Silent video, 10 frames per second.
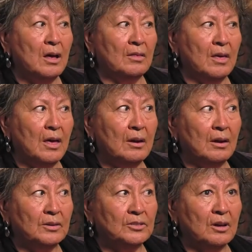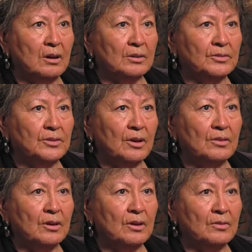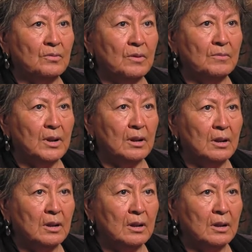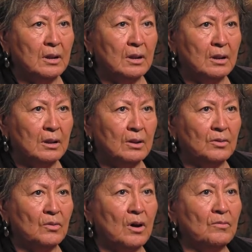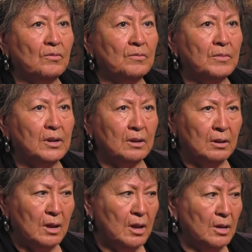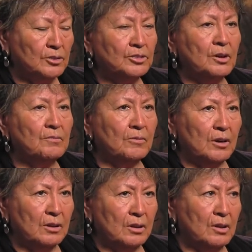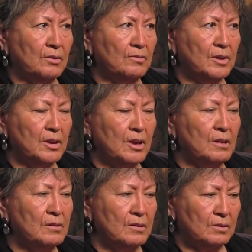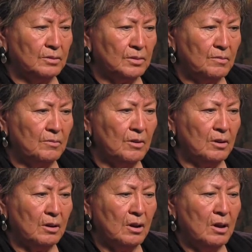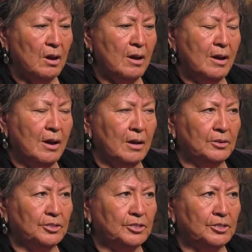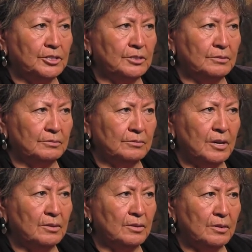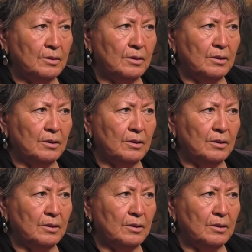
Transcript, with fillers: And then I saw, I saw the other women, the 12 women, somewhere in their regalia and somewhere just in regular